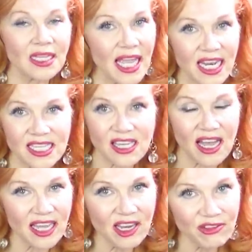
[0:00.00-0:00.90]
ladies
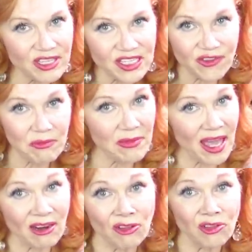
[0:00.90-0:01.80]
I hear this from
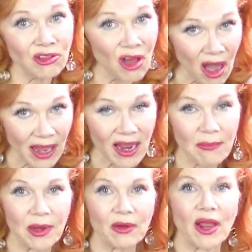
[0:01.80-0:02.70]
men a lot
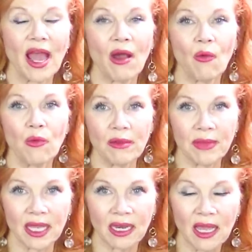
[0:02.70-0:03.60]
about how
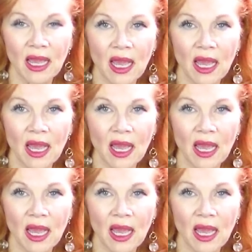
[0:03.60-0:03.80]
women